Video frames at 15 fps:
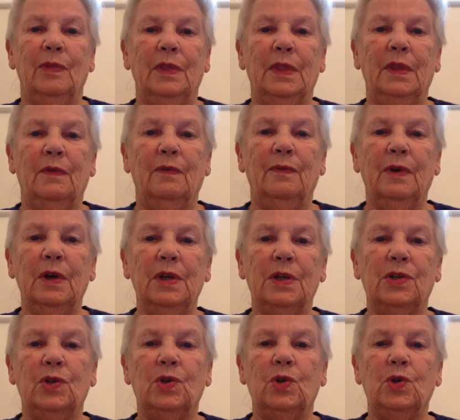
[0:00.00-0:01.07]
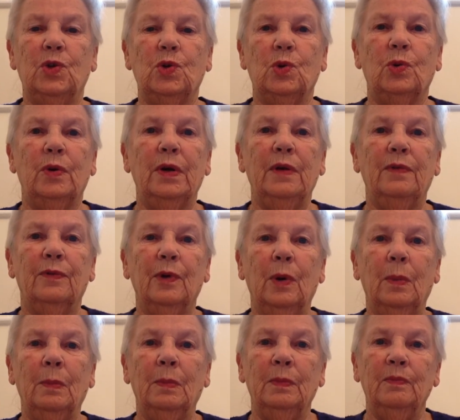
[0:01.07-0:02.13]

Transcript: the first story from